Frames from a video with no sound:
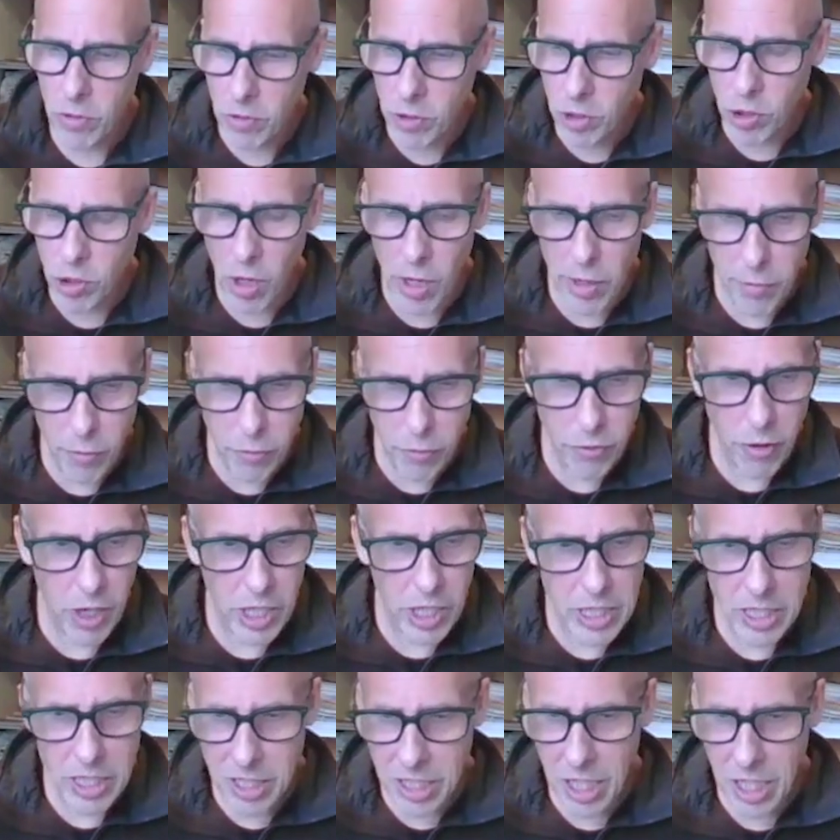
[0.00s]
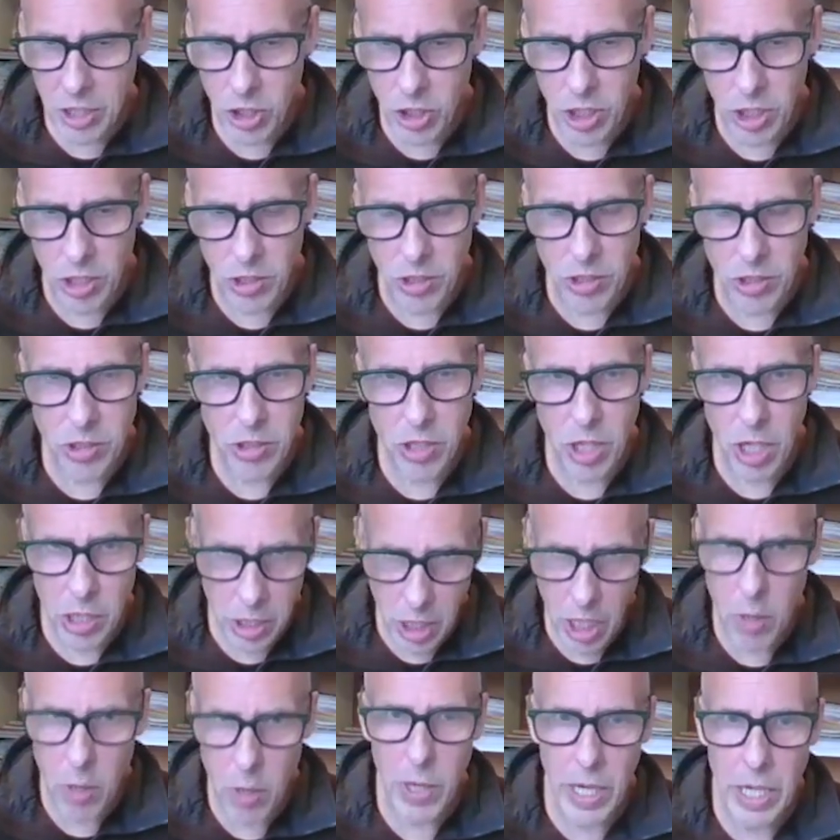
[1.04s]
Try and find discussions and
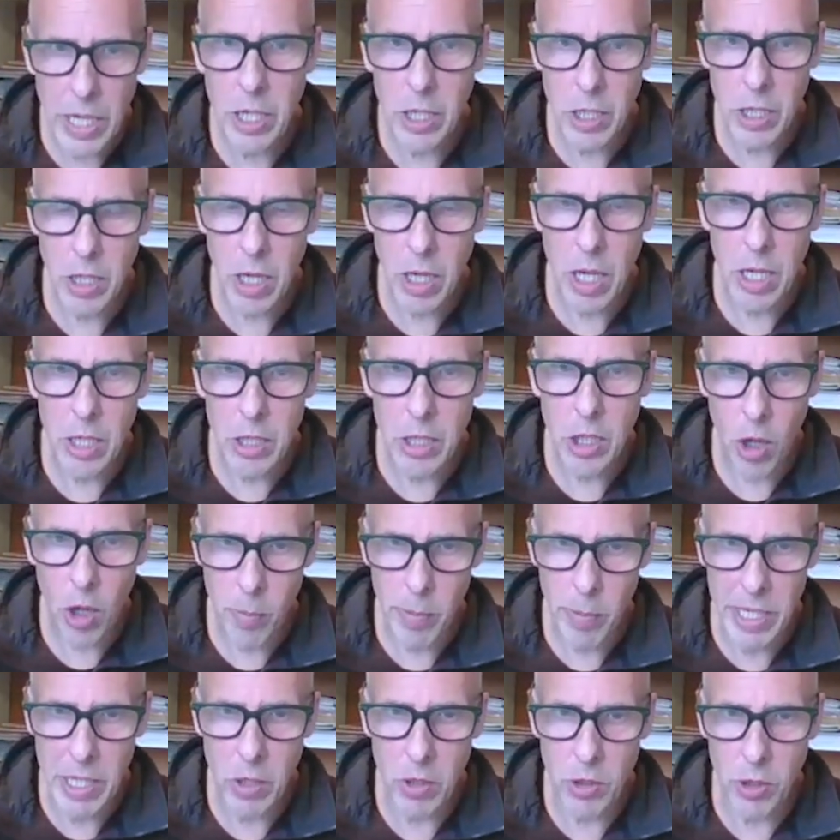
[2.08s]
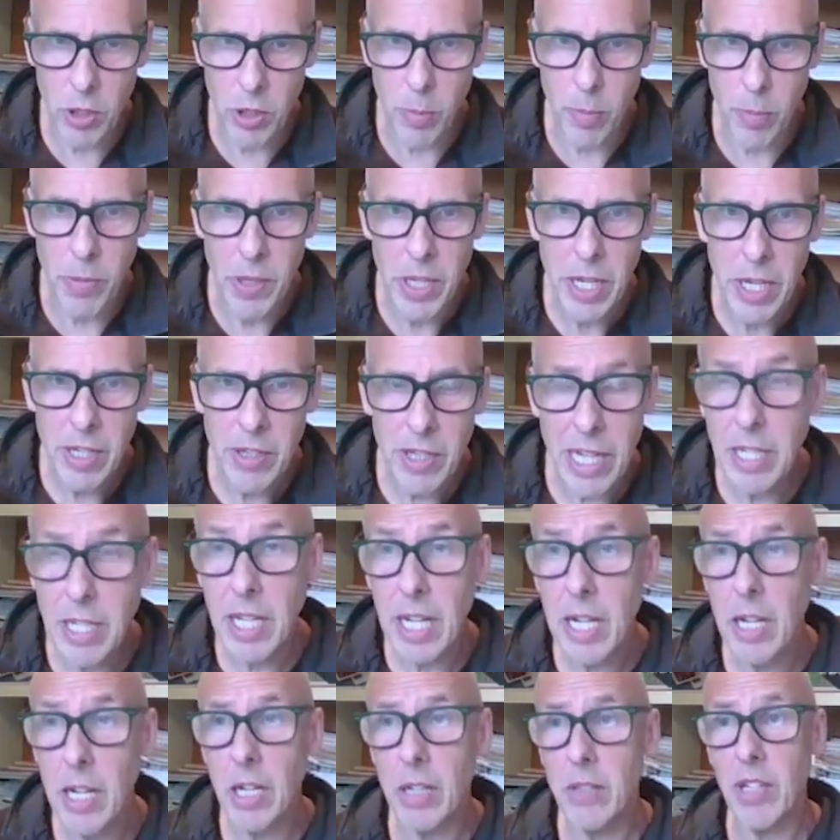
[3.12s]
go in and comment on them.
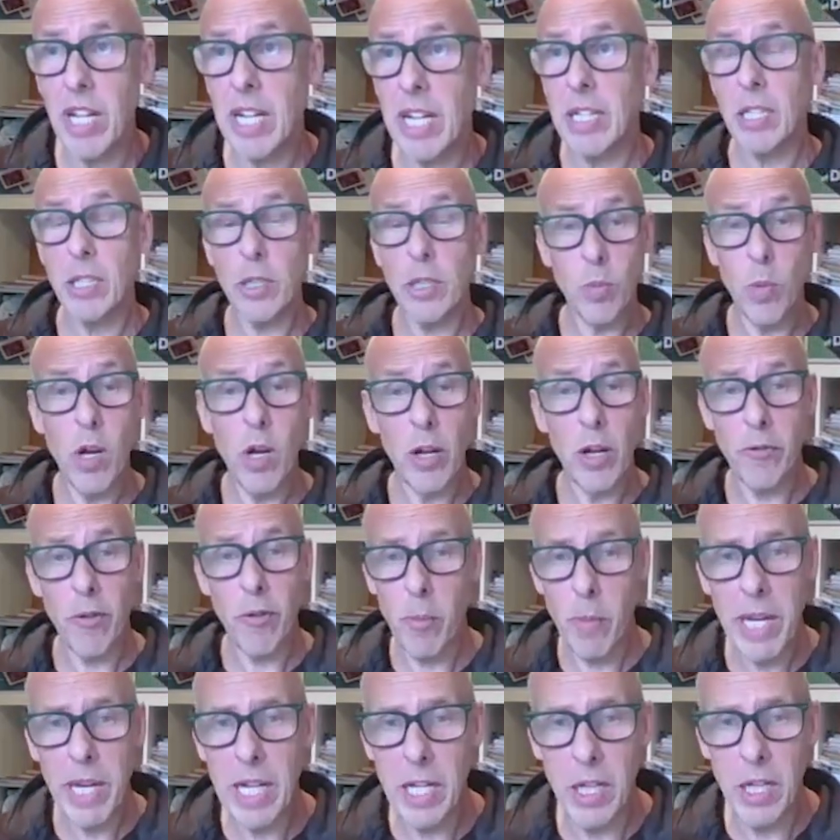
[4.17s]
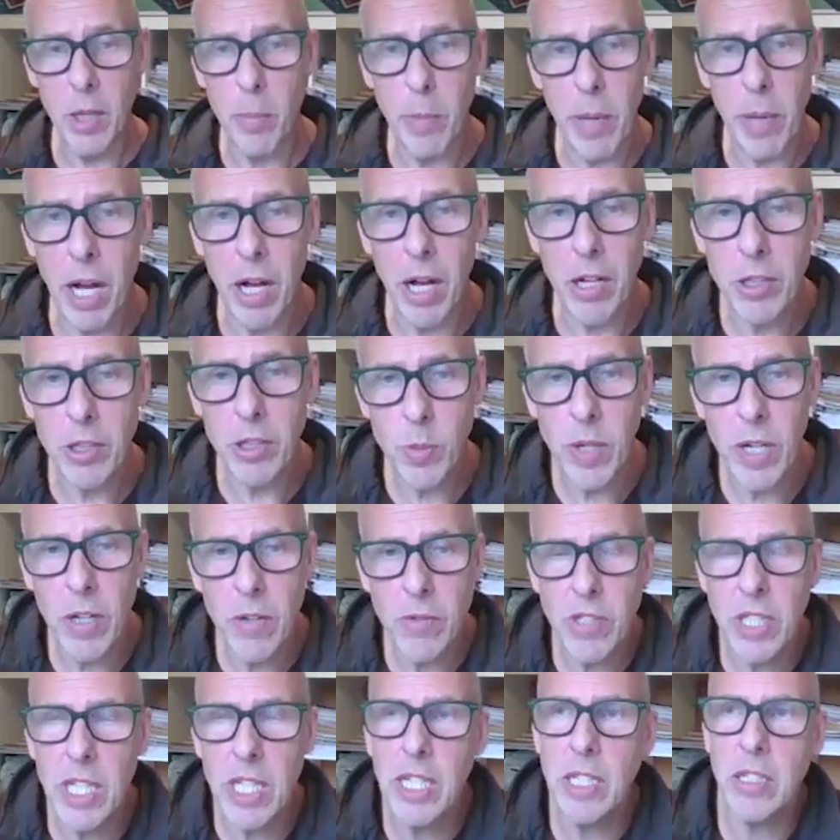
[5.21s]
That's worked for me in the past. When
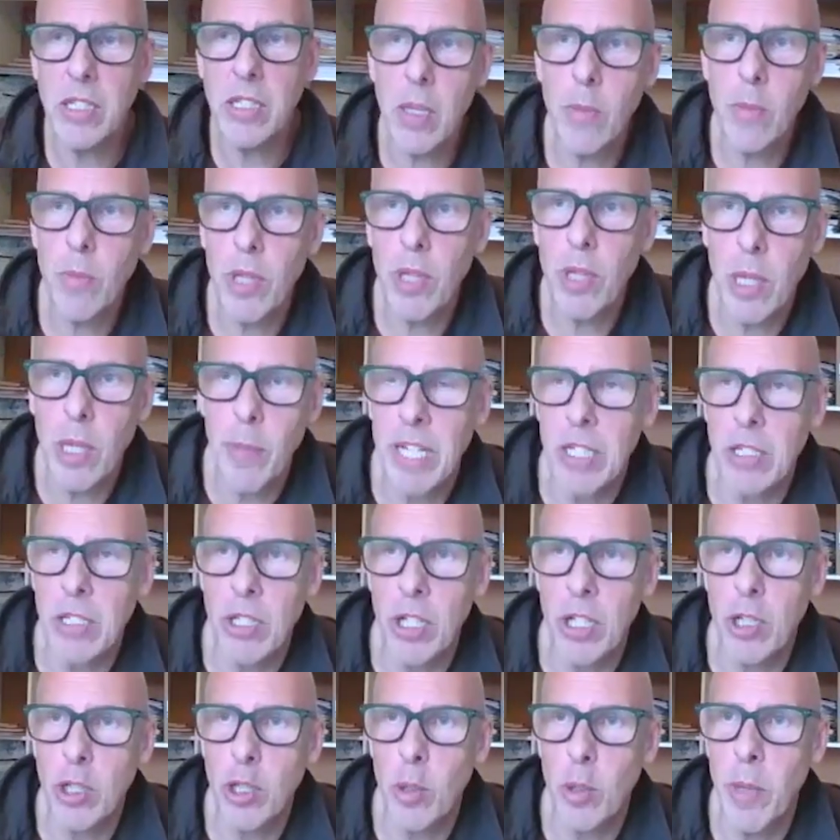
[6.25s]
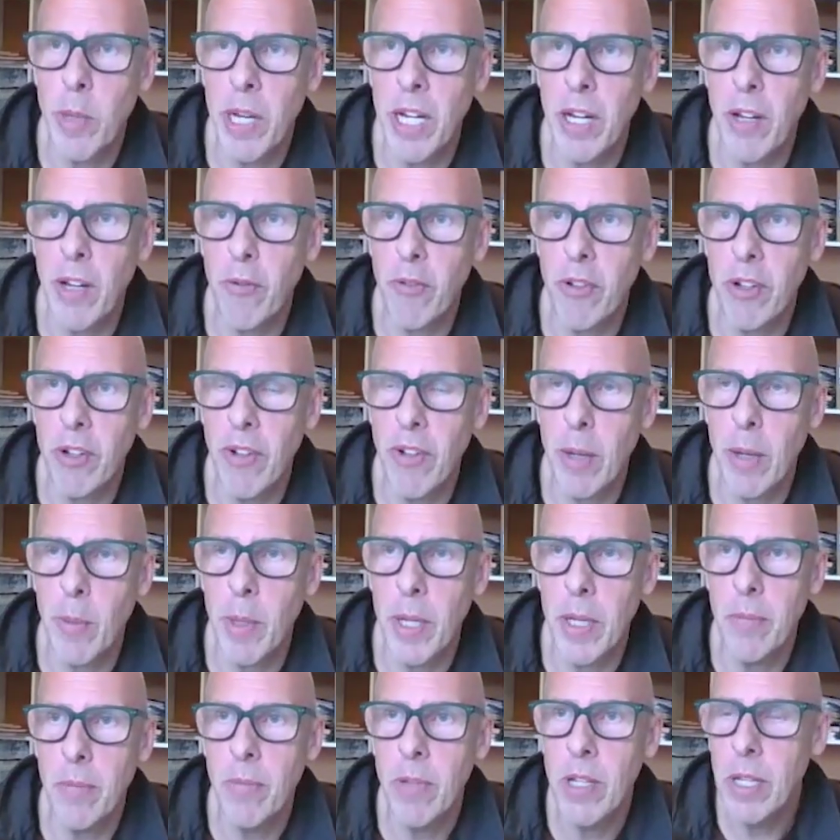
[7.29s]
I've seen something about social media for
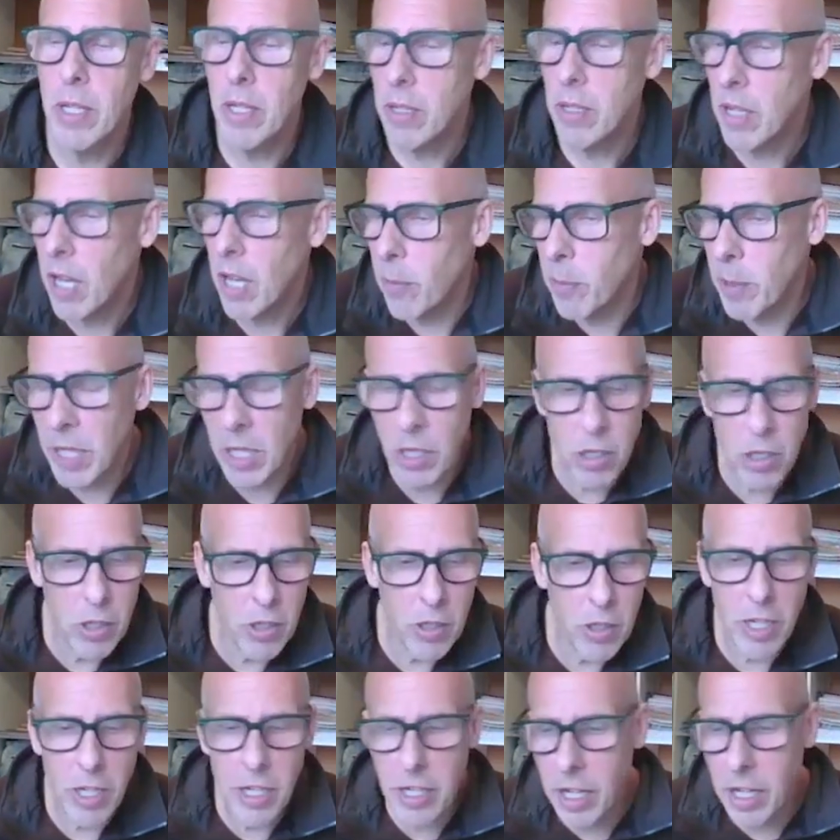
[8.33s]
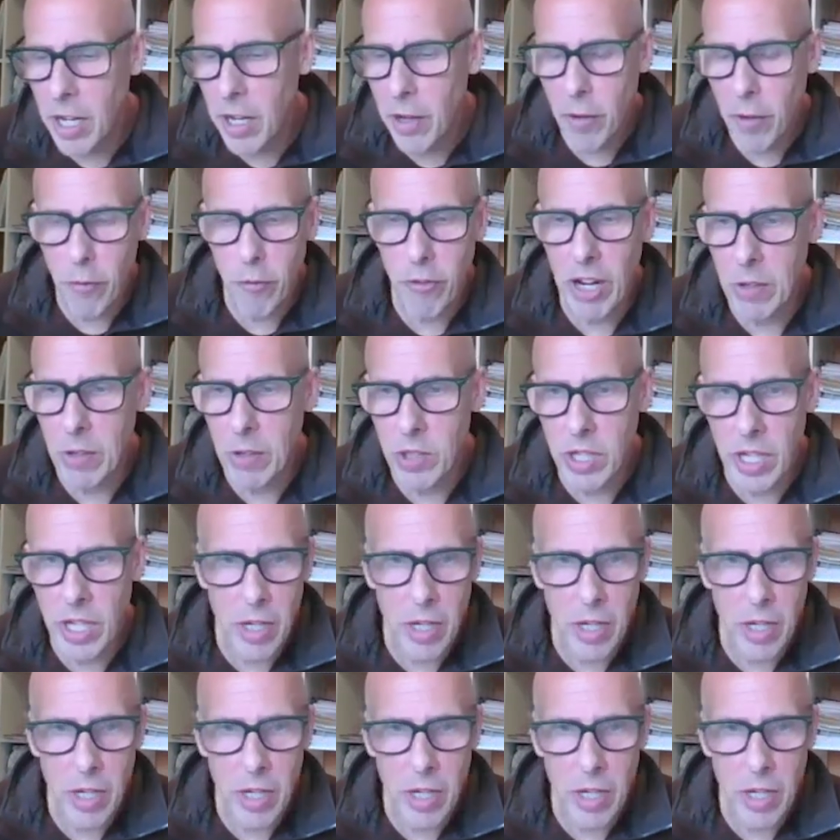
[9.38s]
development, I've been Googling it, I found